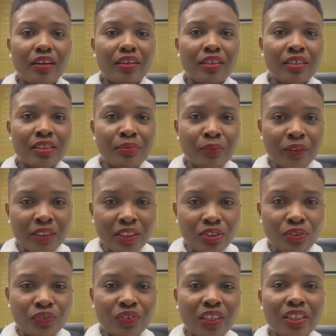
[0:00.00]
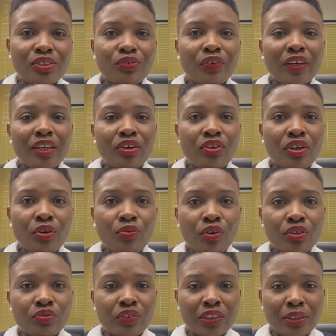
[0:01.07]
in the process of trying to find out, okay,
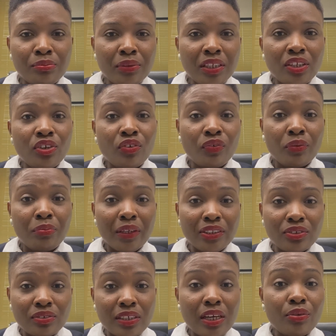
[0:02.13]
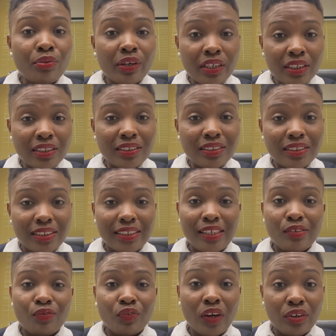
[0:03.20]
what was the meaning of a particular word that I
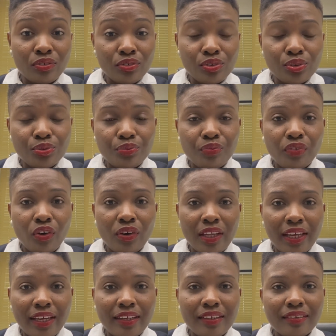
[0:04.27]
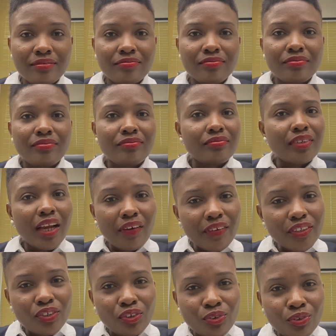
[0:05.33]
found online, I
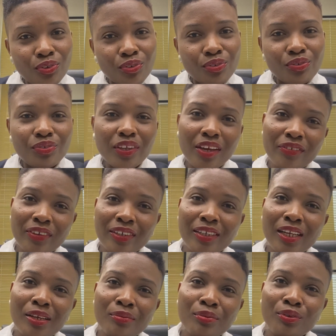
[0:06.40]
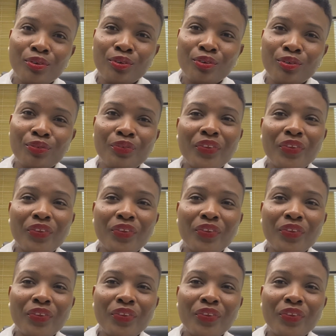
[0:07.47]
went on Google, ever reliable Google,